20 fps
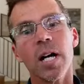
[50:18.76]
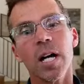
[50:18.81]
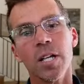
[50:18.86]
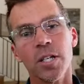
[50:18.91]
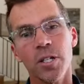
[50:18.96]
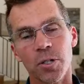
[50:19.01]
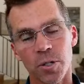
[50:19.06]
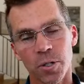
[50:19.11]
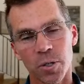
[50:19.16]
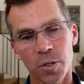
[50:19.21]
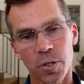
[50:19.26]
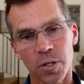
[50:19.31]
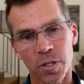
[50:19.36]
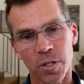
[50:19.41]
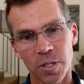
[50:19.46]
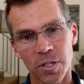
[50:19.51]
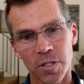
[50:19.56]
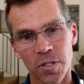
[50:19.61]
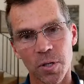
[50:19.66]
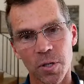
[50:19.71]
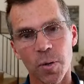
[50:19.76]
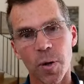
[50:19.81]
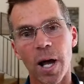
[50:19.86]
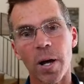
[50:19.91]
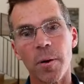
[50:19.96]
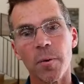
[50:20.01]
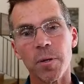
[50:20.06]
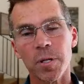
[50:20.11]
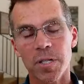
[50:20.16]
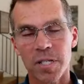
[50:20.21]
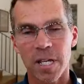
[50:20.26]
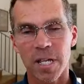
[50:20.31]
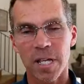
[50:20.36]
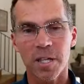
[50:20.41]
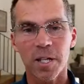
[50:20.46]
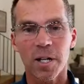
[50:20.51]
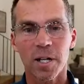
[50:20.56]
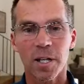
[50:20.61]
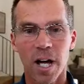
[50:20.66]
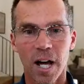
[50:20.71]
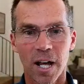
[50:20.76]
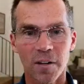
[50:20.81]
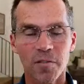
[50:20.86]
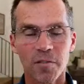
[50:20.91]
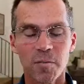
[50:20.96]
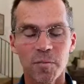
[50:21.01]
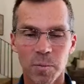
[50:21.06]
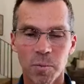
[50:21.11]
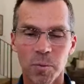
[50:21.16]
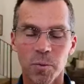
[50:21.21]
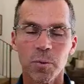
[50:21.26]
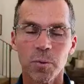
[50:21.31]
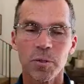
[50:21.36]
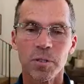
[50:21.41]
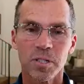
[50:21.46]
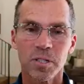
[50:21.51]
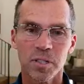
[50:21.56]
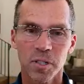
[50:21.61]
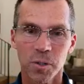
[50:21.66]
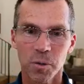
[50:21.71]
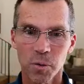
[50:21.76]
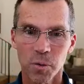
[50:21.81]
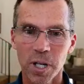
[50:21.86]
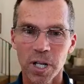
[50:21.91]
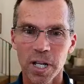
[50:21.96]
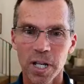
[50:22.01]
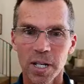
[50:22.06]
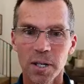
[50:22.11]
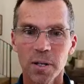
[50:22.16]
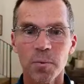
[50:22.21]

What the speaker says: I would say that a lot of people will disagree